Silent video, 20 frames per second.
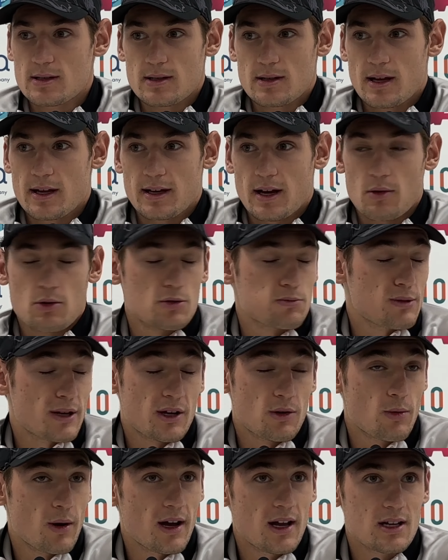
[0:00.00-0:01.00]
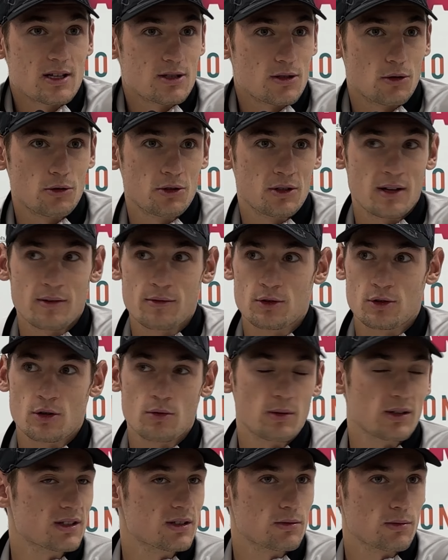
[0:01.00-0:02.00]
And I was playing well, so you never know
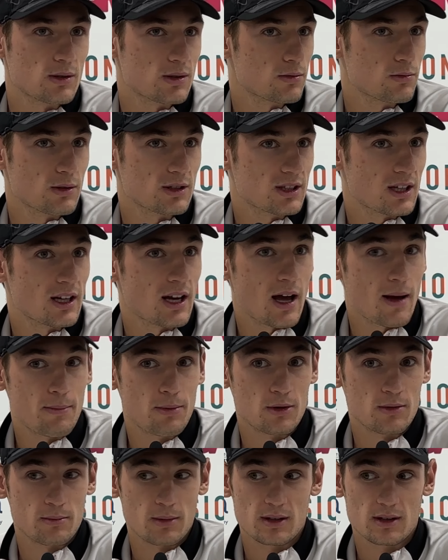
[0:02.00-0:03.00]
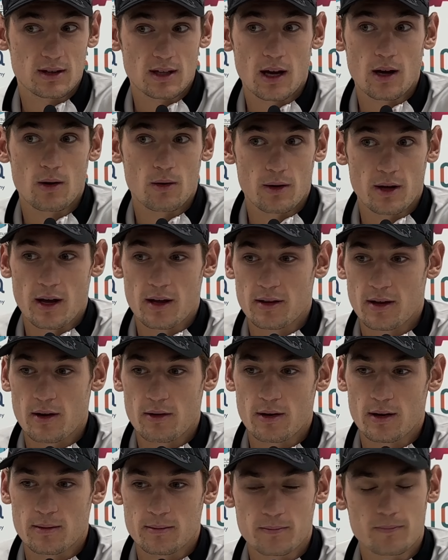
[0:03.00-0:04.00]
what can happen. But now
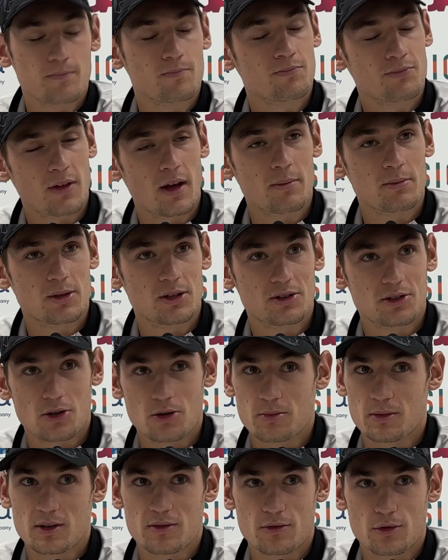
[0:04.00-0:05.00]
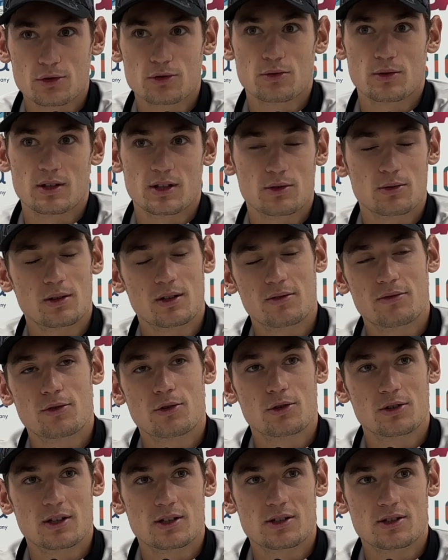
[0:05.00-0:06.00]
I'm determined for
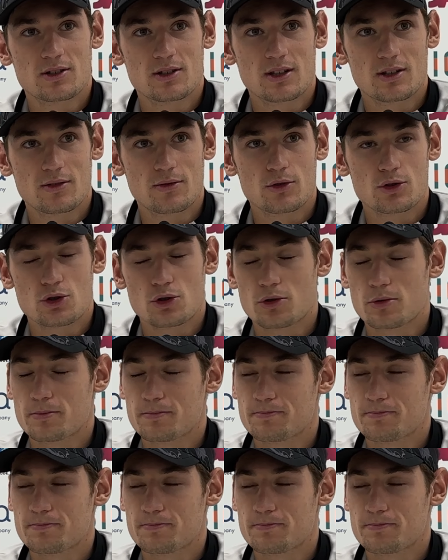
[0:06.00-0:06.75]
2024. That's for sure.